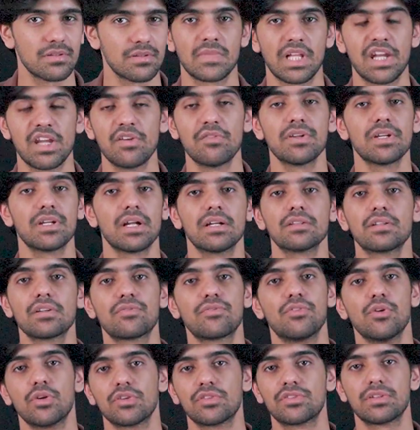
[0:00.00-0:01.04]
And even other
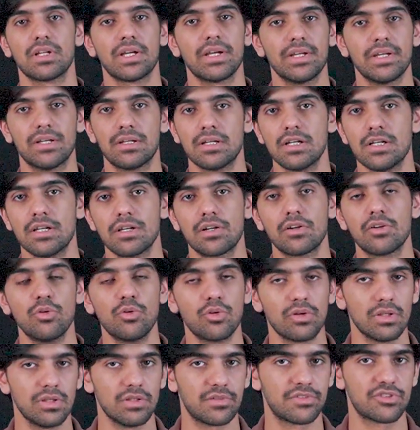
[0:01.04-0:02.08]
folks like
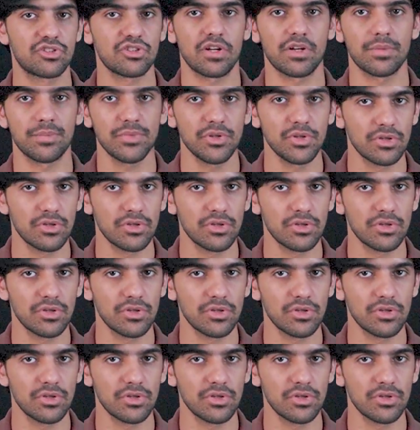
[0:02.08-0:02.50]
Google's John